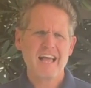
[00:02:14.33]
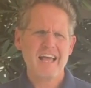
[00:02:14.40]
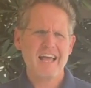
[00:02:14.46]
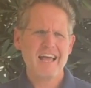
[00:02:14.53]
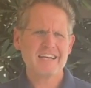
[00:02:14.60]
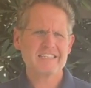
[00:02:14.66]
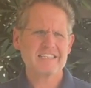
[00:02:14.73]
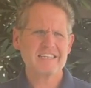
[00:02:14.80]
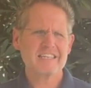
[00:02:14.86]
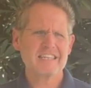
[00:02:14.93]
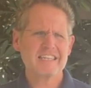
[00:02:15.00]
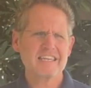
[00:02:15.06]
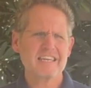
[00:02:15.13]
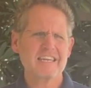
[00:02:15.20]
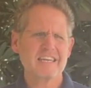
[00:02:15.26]
actually
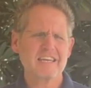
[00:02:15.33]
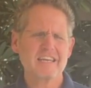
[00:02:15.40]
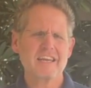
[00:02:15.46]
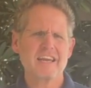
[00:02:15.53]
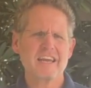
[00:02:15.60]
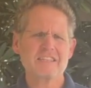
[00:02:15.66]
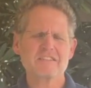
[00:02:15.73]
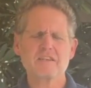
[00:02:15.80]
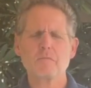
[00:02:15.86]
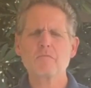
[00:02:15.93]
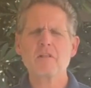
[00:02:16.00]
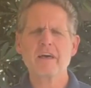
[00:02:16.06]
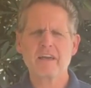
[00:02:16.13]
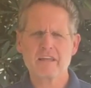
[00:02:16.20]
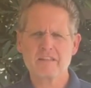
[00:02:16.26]
thinking at some
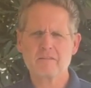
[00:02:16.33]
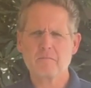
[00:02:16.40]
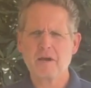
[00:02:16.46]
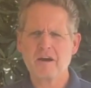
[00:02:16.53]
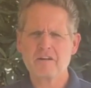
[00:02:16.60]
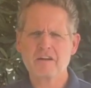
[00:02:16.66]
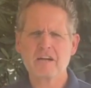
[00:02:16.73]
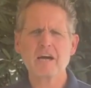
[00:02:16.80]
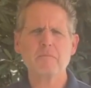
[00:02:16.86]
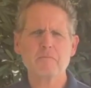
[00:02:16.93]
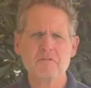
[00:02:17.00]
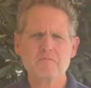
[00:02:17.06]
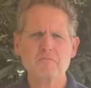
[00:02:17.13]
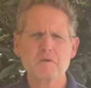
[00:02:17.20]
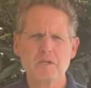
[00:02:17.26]
length about a
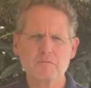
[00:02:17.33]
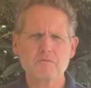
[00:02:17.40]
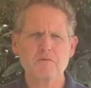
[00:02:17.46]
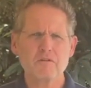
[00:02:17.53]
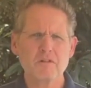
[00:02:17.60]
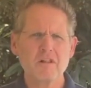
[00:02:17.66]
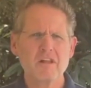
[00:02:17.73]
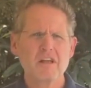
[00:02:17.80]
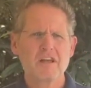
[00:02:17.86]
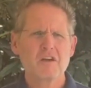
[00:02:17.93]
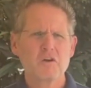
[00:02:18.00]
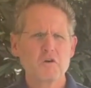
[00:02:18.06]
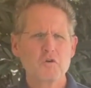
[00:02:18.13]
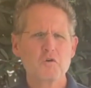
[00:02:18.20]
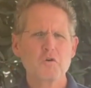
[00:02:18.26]
couple of people
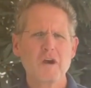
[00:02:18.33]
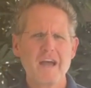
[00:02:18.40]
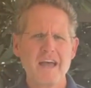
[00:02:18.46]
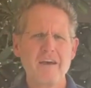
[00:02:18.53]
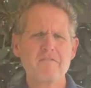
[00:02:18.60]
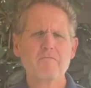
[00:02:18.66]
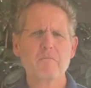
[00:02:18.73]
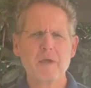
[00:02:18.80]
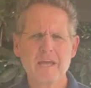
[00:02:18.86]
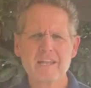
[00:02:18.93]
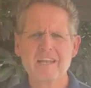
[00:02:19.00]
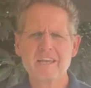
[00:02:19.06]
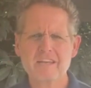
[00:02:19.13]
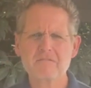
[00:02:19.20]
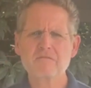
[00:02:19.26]
who have been
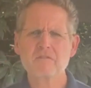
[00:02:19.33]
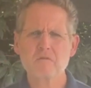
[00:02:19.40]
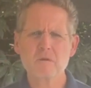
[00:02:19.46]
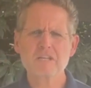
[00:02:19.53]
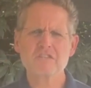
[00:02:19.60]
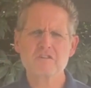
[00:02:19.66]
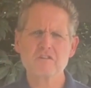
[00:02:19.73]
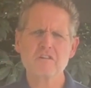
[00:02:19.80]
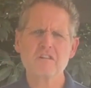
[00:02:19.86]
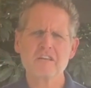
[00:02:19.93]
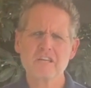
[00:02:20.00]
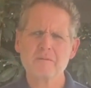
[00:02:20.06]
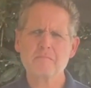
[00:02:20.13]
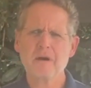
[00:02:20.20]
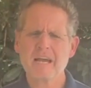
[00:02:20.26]
influential
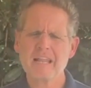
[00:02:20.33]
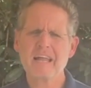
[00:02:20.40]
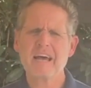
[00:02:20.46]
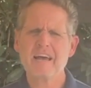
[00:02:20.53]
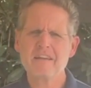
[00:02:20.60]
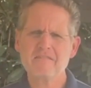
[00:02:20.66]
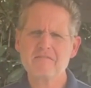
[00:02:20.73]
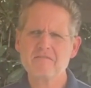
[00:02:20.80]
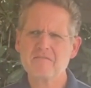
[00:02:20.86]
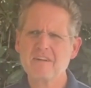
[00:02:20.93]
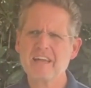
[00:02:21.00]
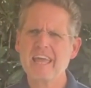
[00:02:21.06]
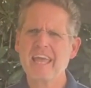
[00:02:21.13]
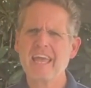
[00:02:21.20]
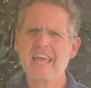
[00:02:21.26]
in my life
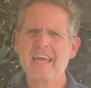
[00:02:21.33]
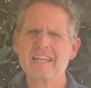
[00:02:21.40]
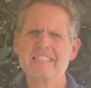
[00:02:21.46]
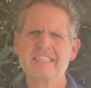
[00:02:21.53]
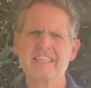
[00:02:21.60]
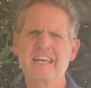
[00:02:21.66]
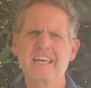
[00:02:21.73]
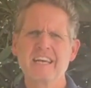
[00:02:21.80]
and